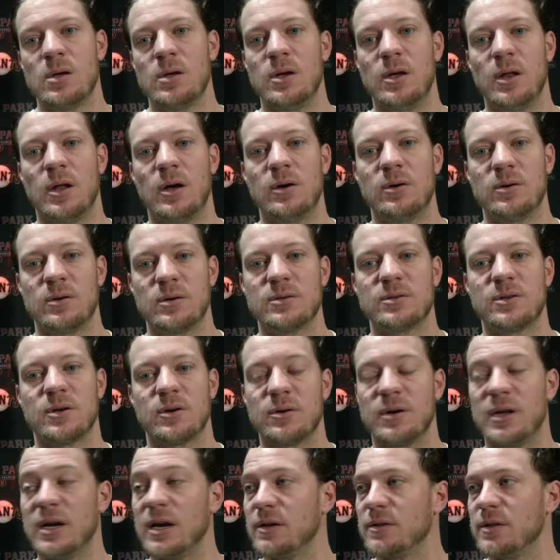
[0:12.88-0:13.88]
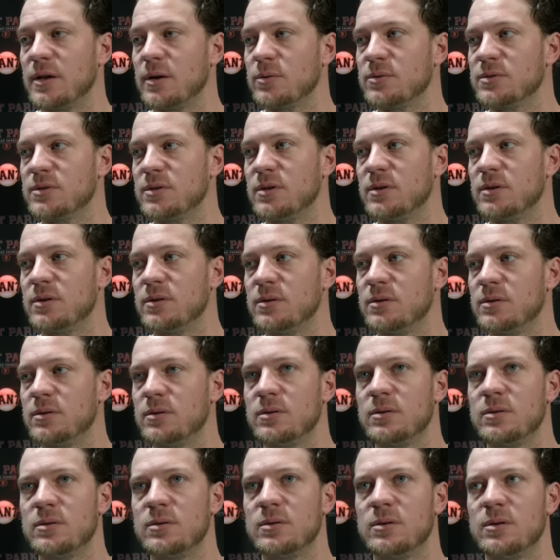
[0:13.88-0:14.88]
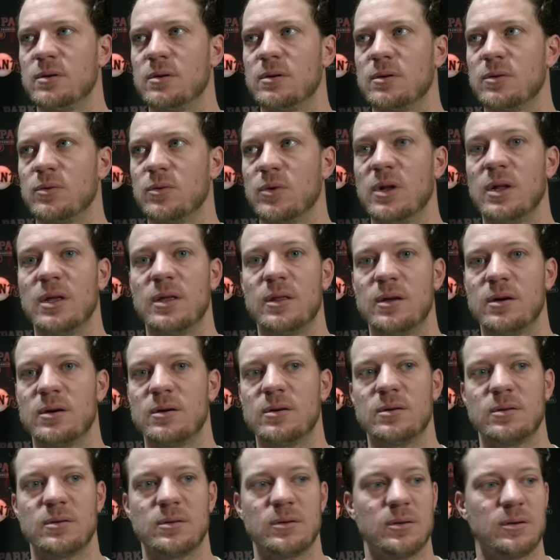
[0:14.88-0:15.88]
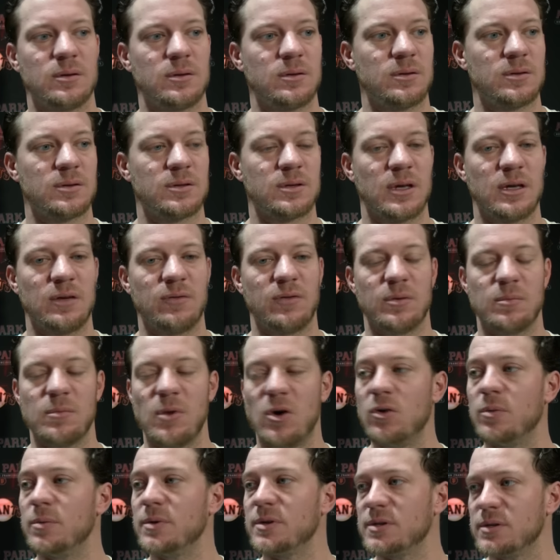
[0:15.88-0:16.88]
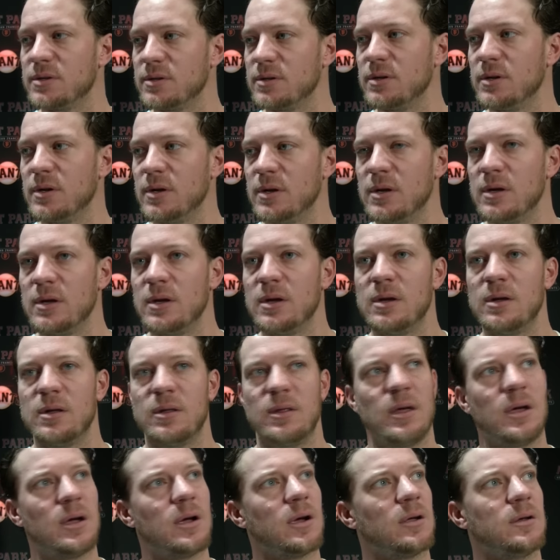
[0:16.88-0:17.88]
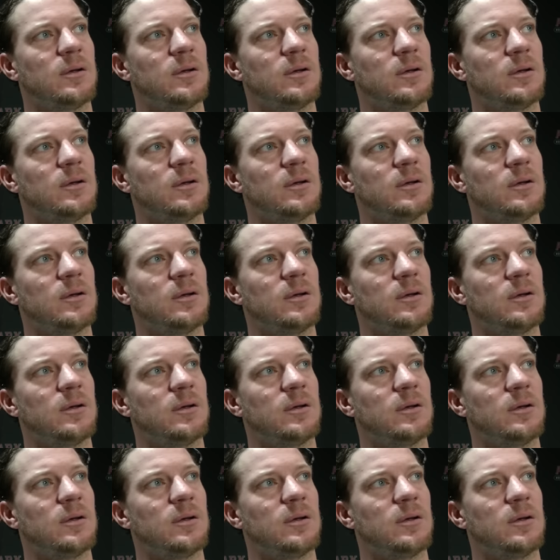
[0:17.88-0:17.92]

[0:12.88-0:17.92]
you know, it turned out that was the, the really the, the, the saving moment there.